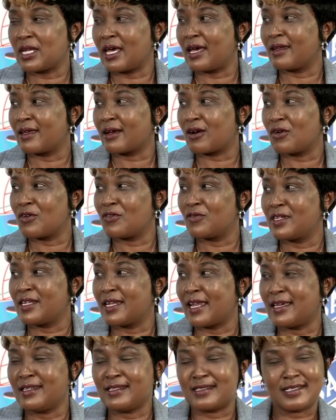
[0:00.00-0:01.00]
under
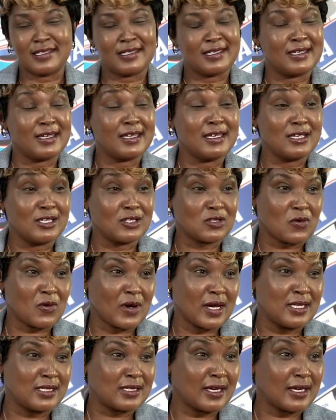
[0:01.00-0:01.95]
COVID-19 is quite